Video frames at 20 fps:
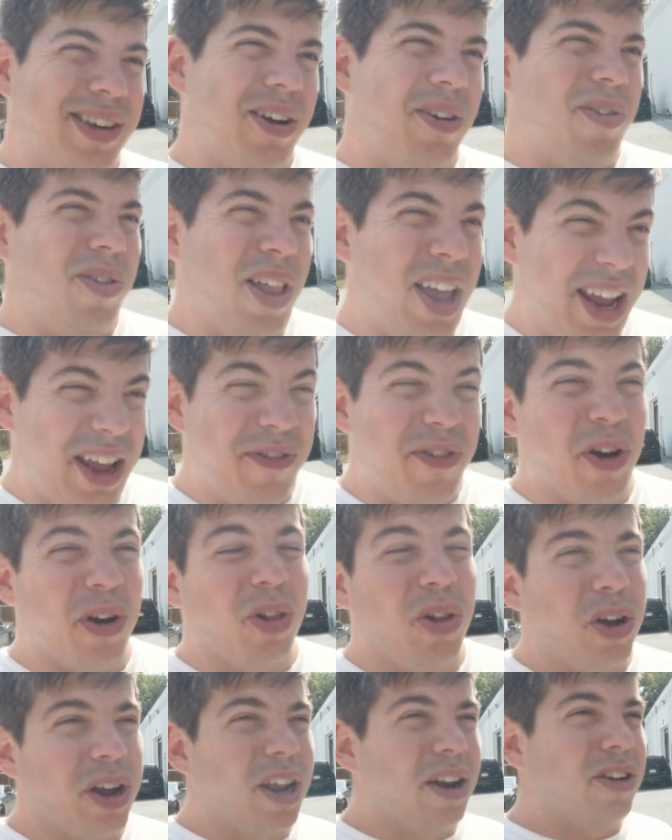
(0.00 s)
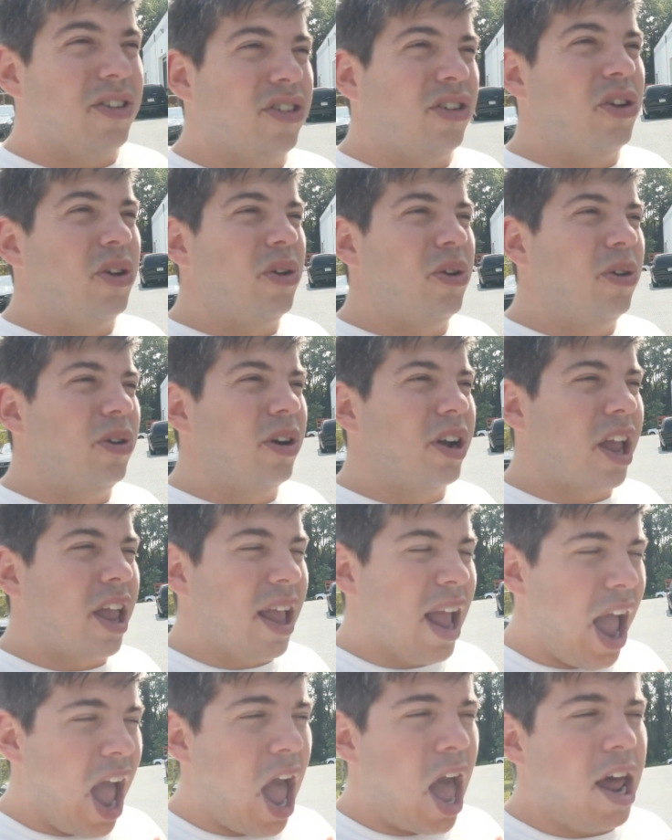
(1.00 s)
So like if you're looking to
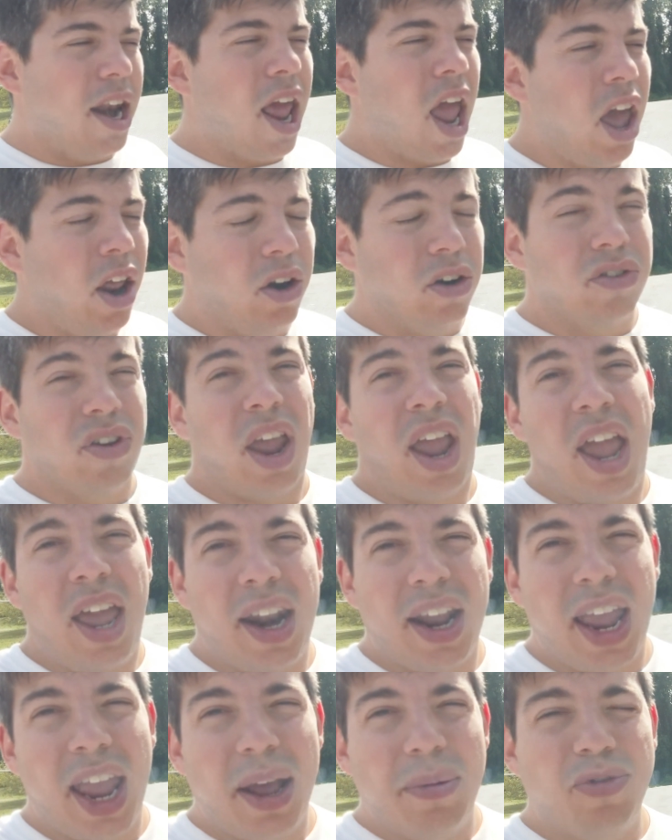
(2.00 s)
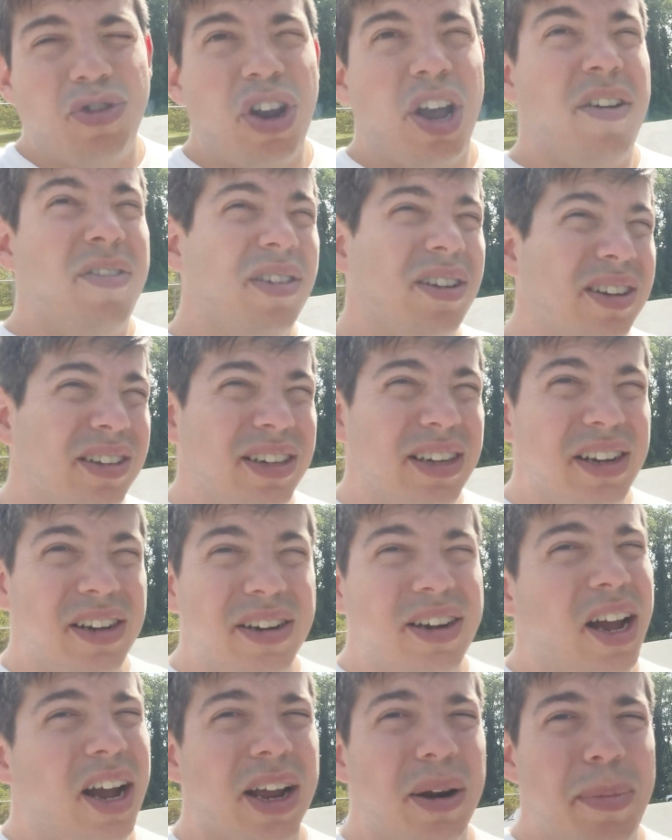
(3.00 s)
add headers and a camshaft,
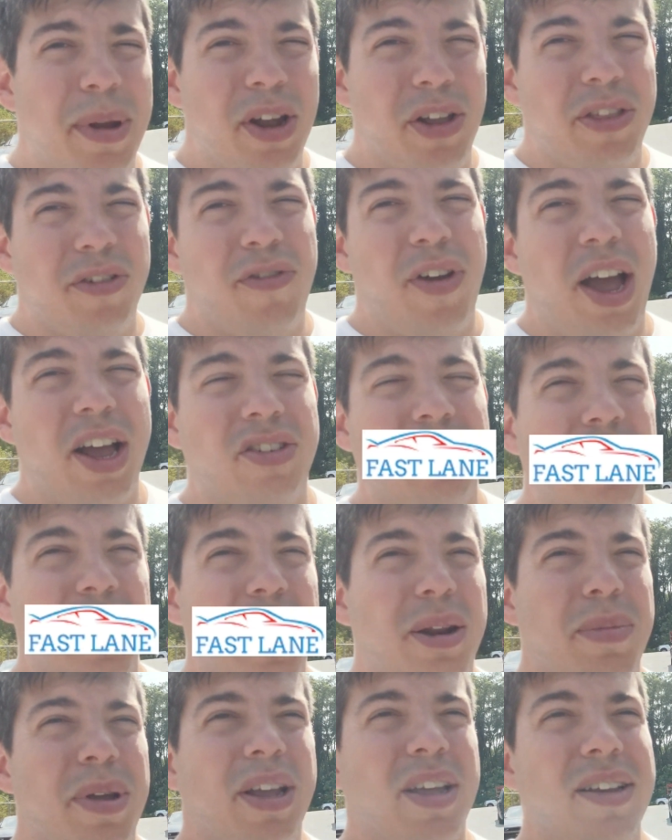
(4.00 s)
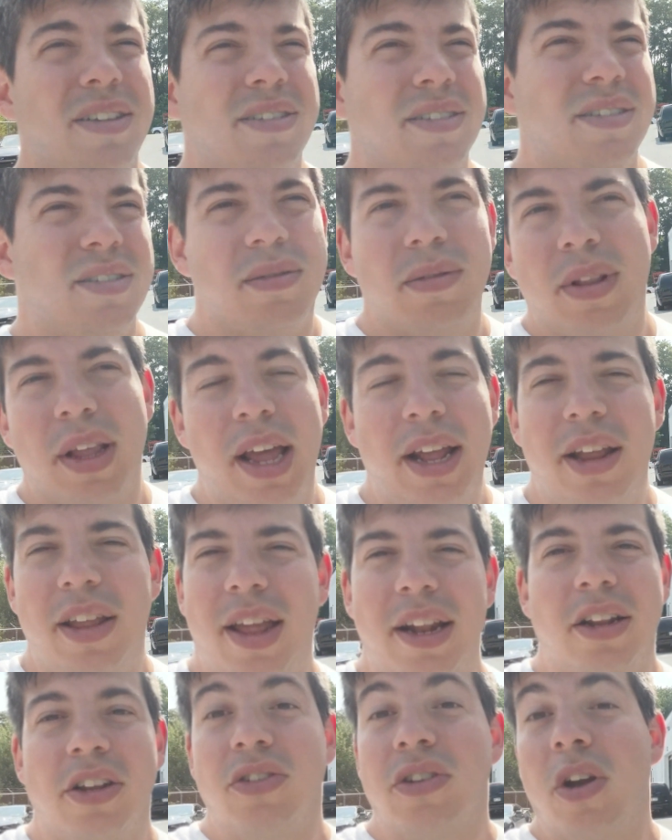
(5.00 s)
you're not going to be on the fast lane because
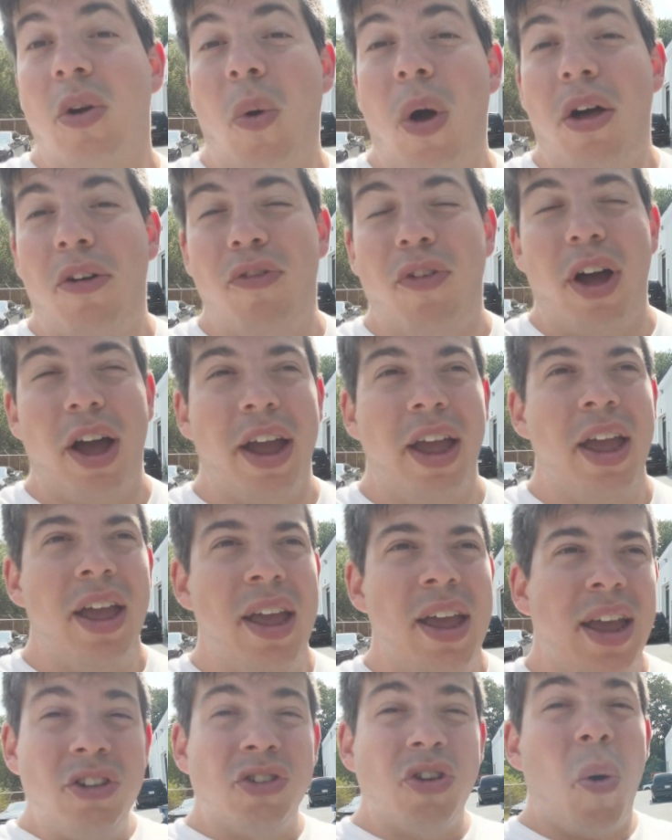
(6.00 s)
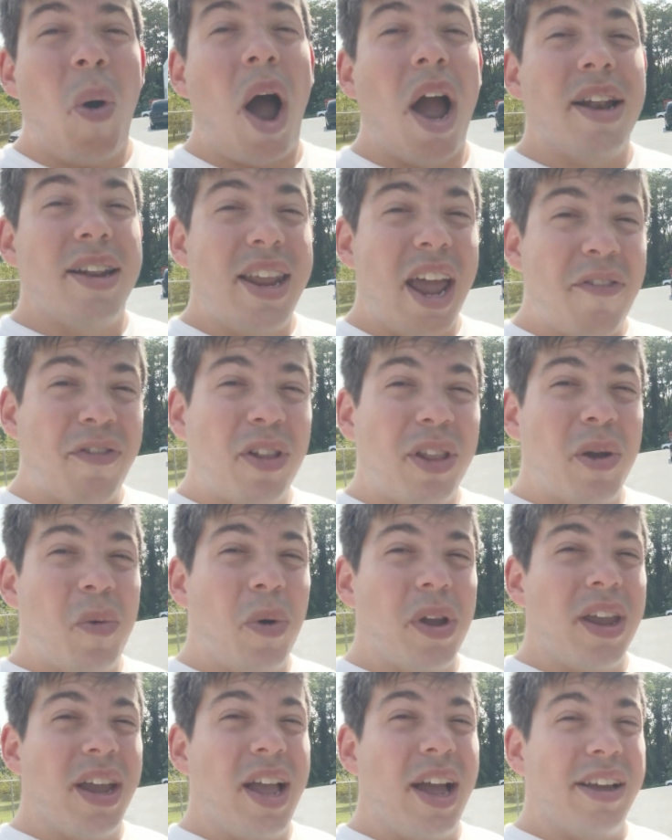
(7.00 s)
that doesn't qualify. So I
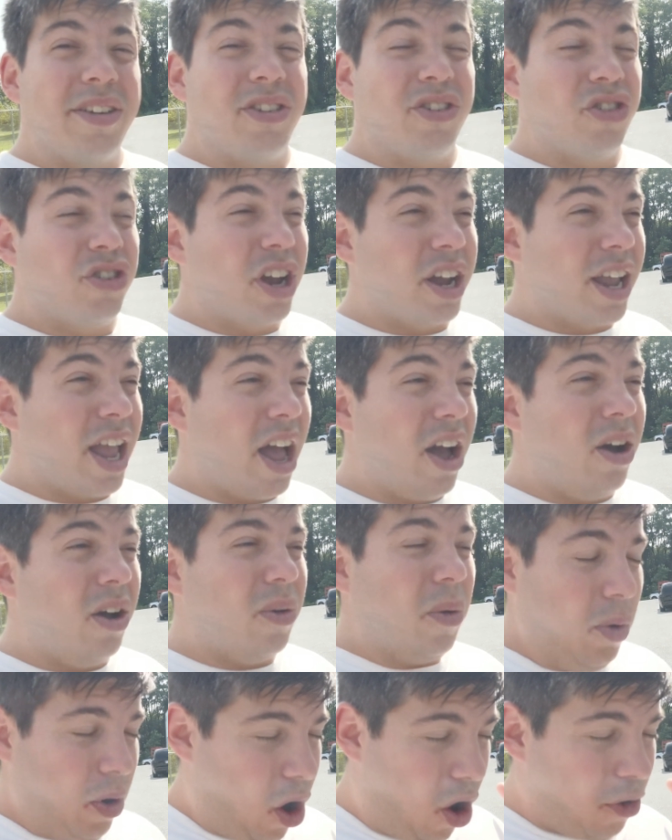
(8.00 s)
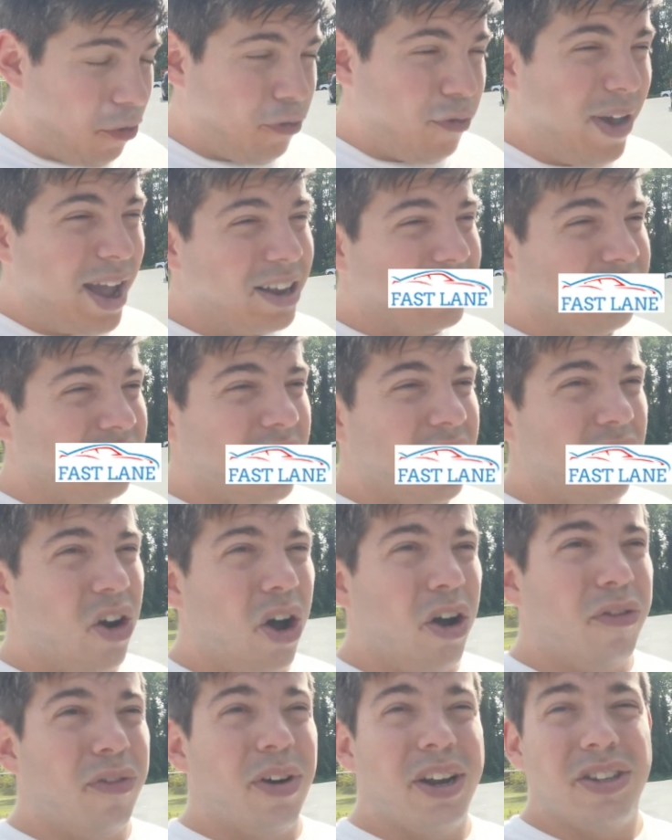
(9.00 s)
definitely want you guys to check out our fast lane
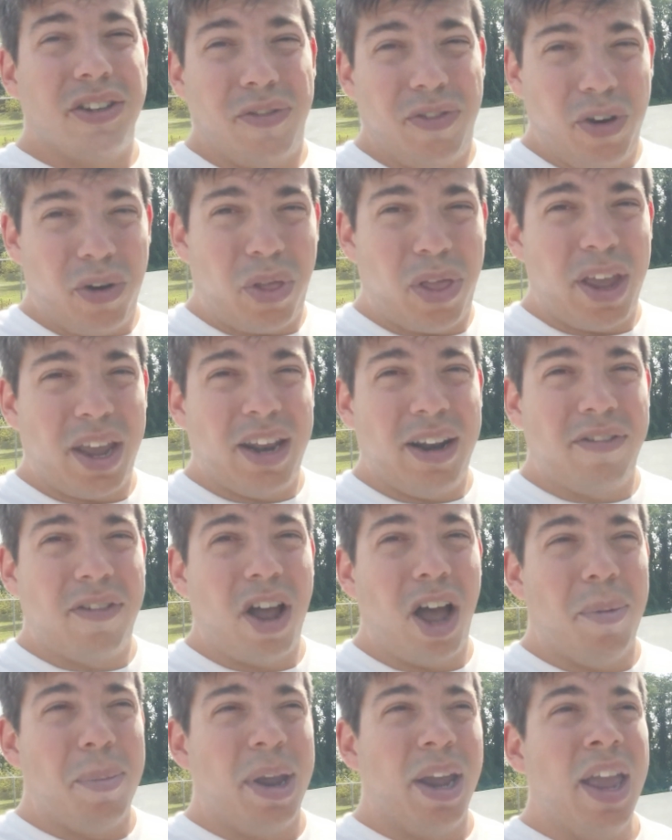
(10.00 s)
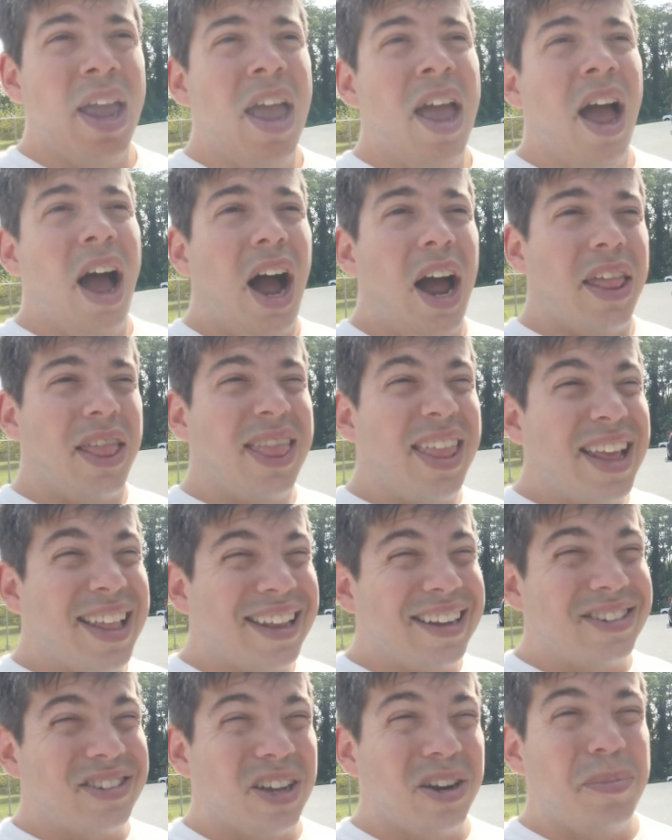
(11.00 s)
offerings if you're thinking of coming. I
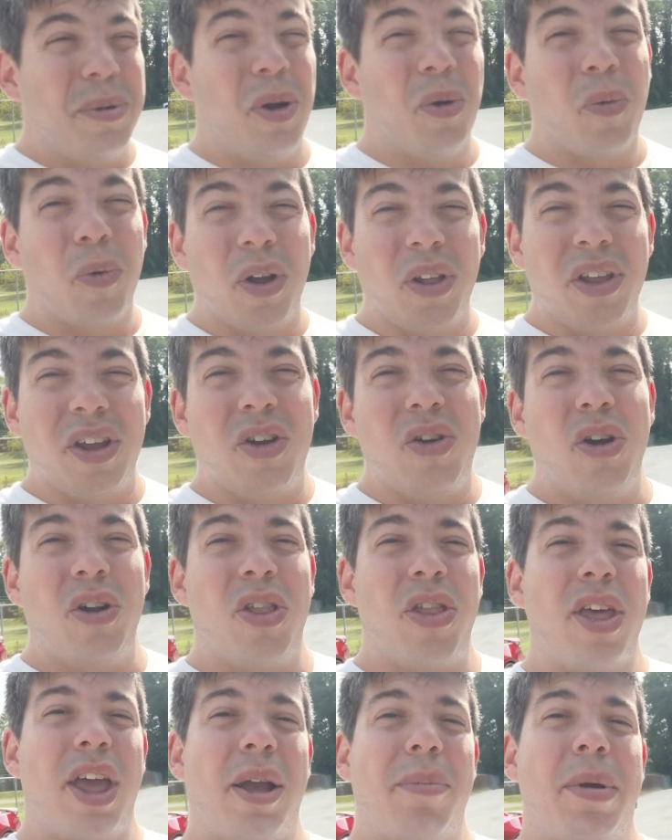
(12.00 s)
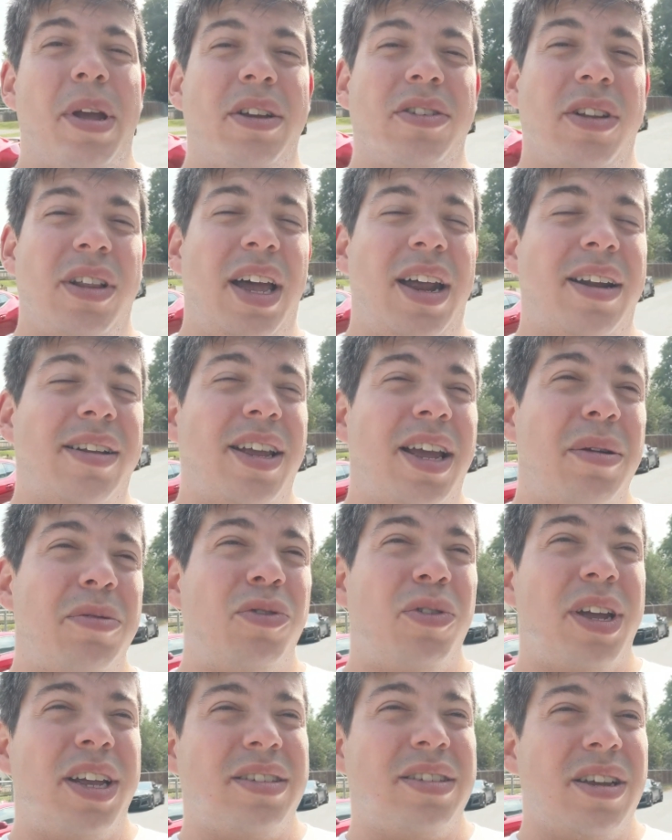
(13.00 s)
think it's going to be a really good thing because a lot of
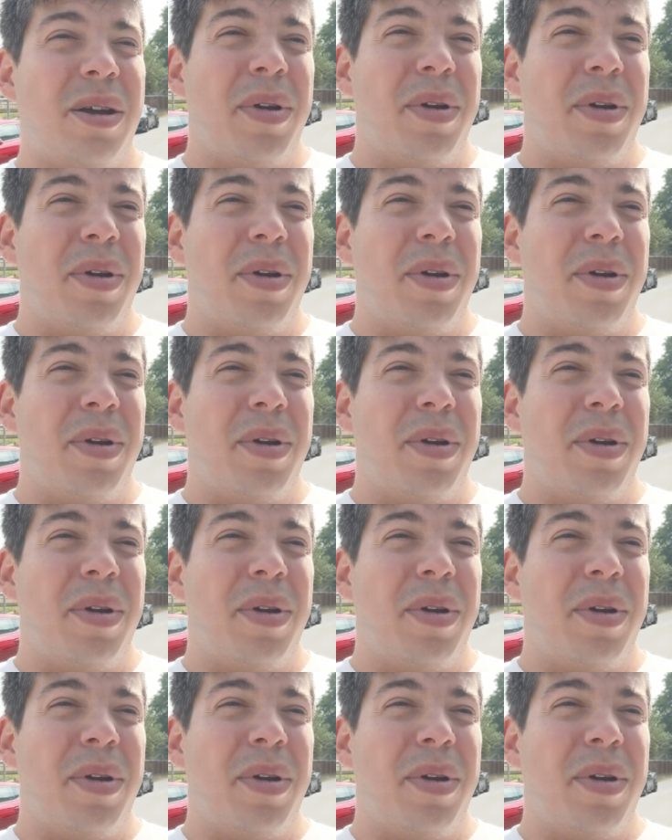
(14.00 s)
times we'll get